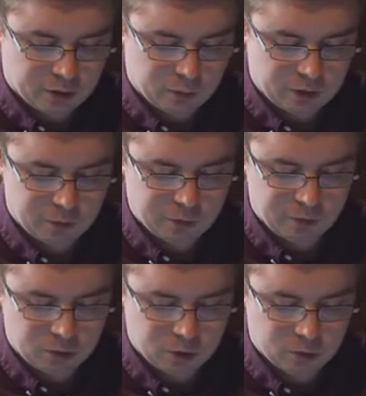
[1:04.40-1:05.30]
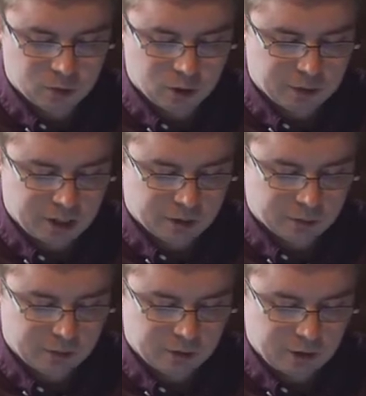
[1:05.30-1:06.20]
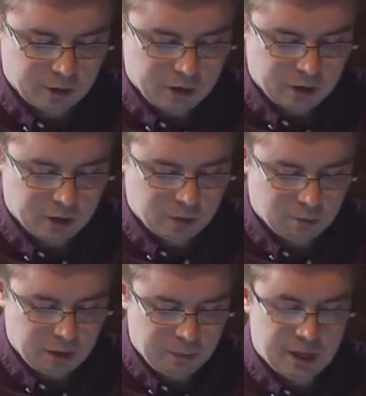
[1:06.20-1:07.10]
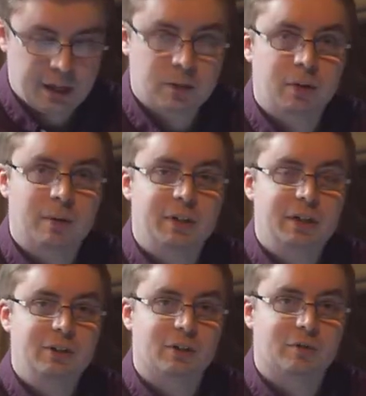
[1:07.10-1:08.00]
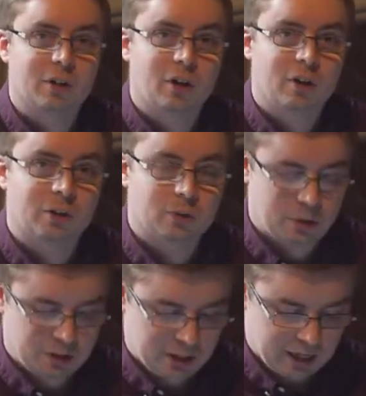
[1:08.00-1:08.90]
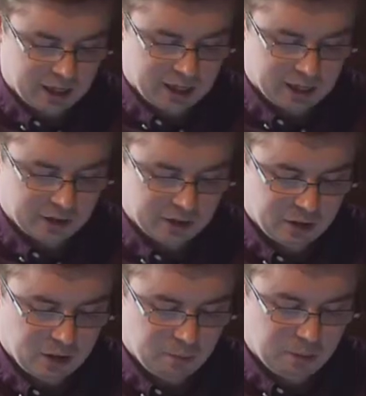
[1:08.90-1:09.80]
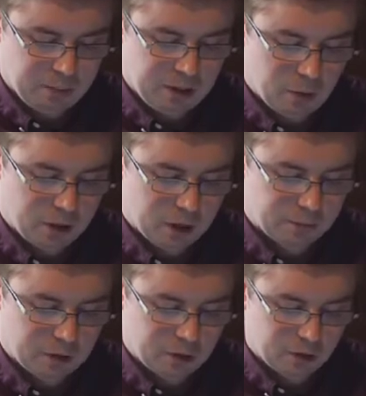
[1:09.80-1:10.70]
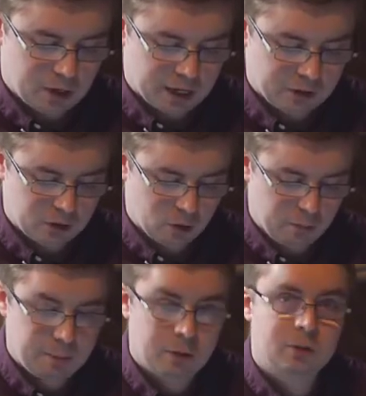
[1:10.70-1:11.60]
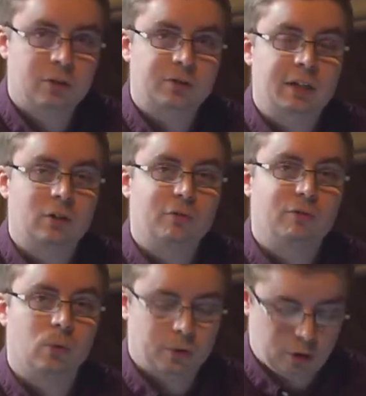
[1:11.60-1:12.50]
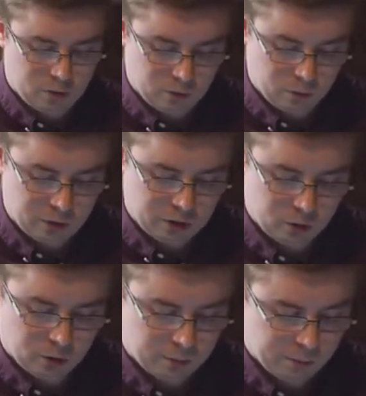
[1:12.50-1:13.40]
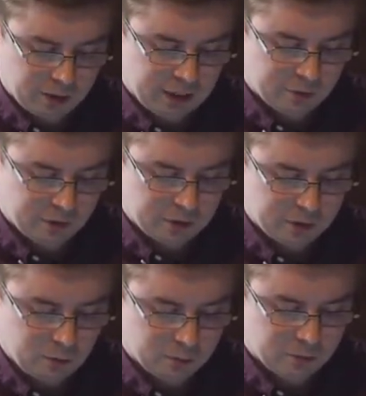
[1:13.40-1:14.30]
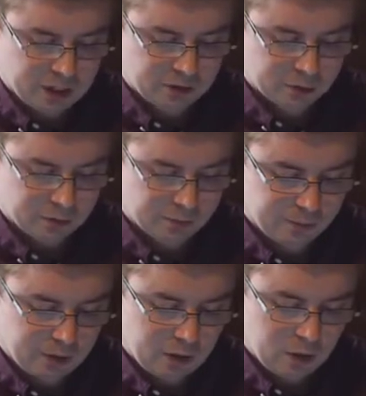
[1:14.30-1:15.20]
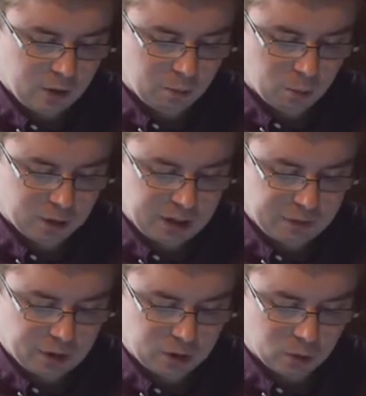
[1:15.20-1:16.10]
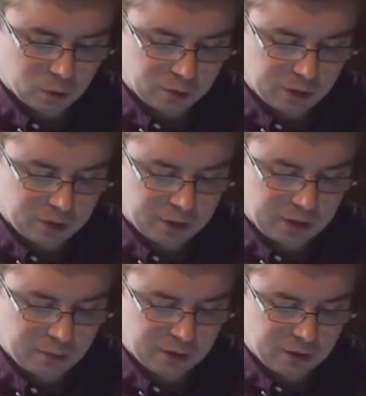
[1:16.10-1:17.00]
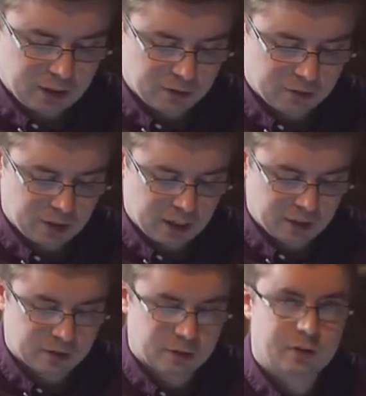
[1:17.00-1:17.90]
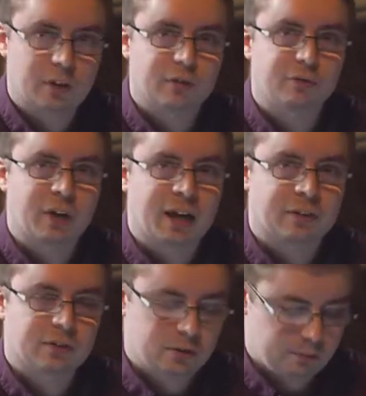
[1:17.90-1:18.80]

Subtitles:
when some of the crew dropped out. Maybe they had a premonition of the horrors which lay ahead, maybe they weren't up to scratch, or maybe it was just their good fortune which saw them leave the doomed vessel. But whatever the cause, Dudley was in need of sailors, and fast.